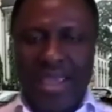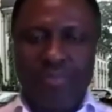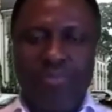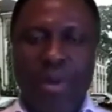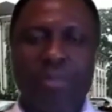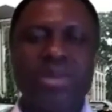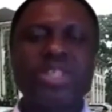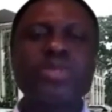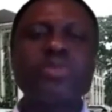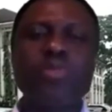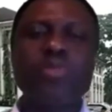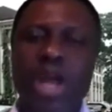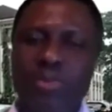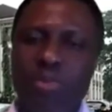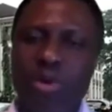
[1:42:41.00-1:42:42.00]
publish
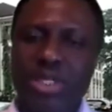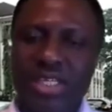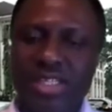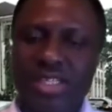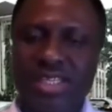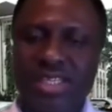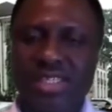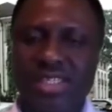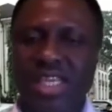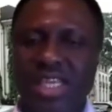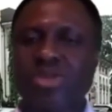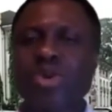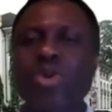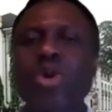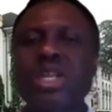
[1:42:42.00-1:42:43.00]
more and more details. And
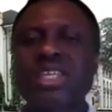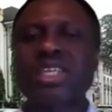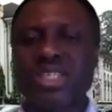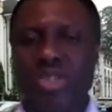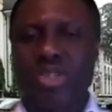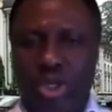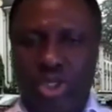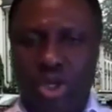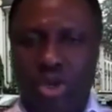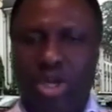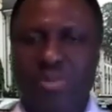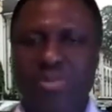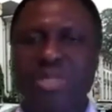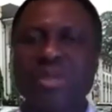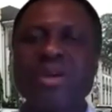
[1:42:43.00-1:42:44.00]
so the discussion will
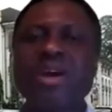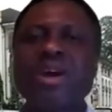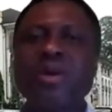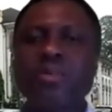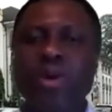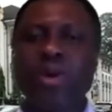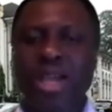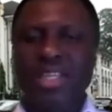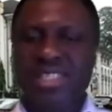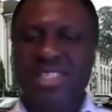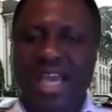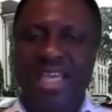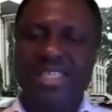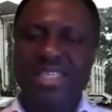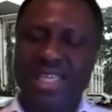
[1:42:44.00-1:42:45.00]
even more
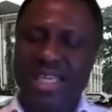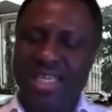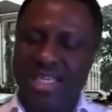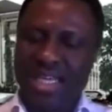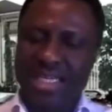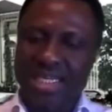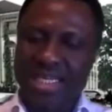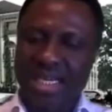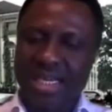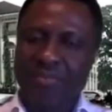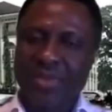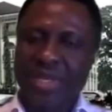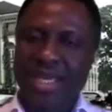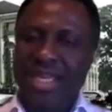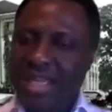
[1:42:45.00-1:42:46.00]
enticed. And
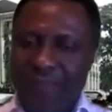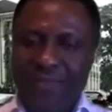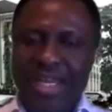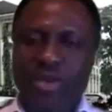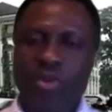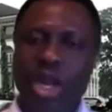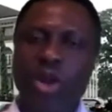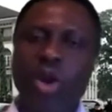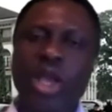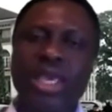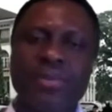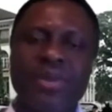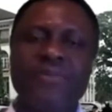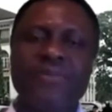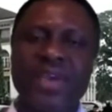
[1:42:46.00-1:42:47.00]
definitely we'll all
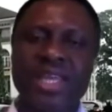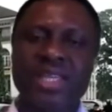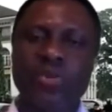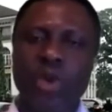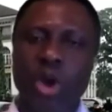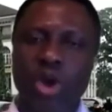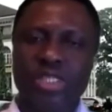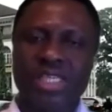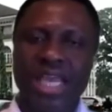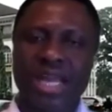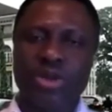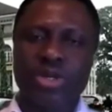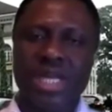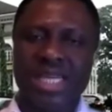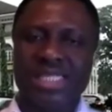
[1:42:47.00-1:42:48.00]
keep the faith. We all Sierra
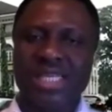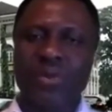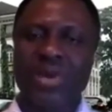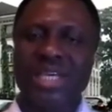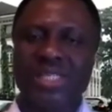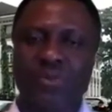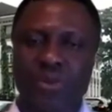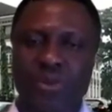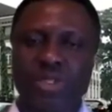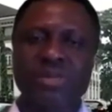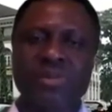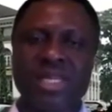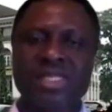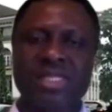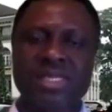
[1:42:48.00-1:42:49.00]
Leoneans have a
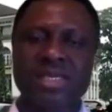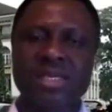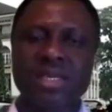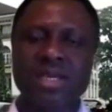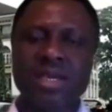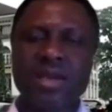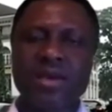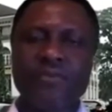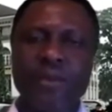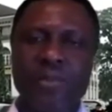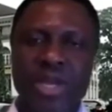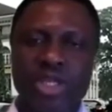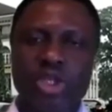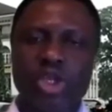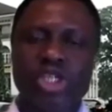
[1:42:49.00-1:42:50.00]
responsibility for
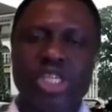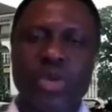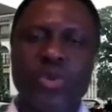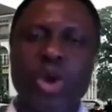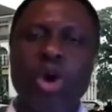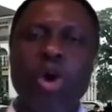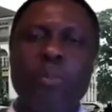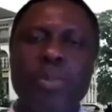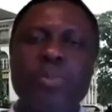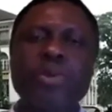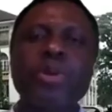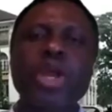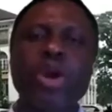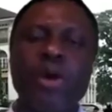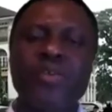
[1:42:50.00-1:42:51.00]
make sure say we all people who
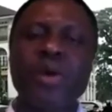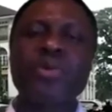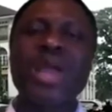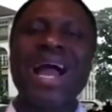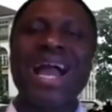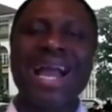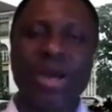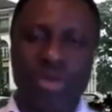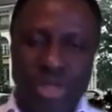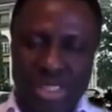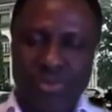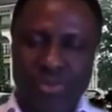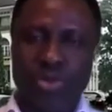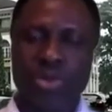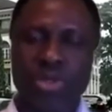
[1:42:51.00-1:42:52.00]
the government
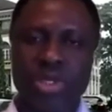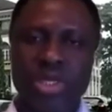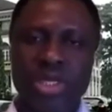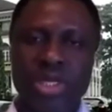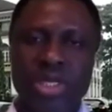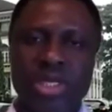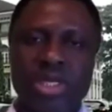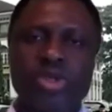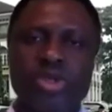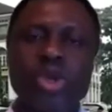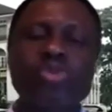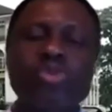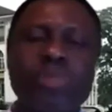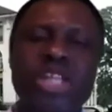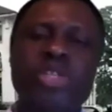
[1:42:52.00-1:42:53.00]
accountable. So
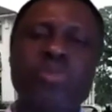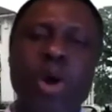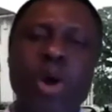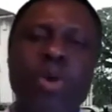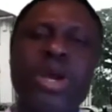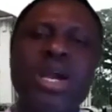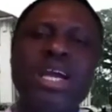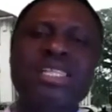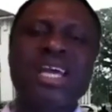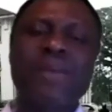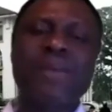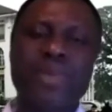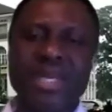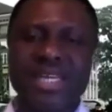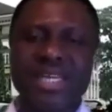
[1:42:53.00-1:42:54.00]
tomorrow great
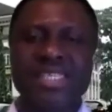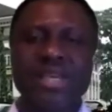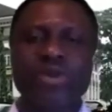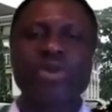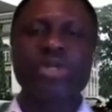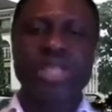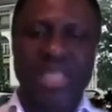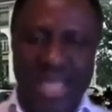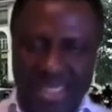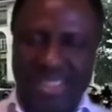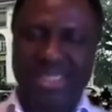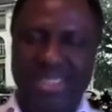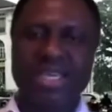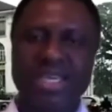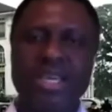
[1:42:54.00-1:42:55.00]
campaign and say we'll say
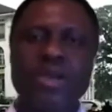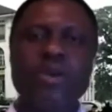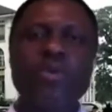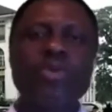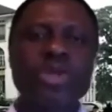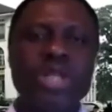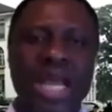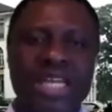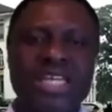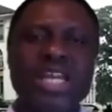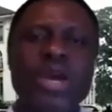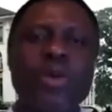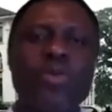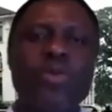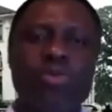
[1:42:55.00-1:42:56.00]
yes. Udadi
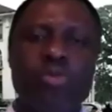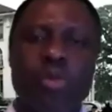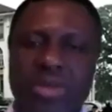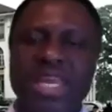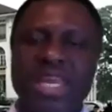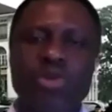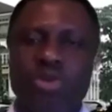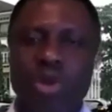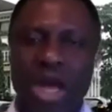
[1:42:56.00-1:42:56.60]
them mommy them,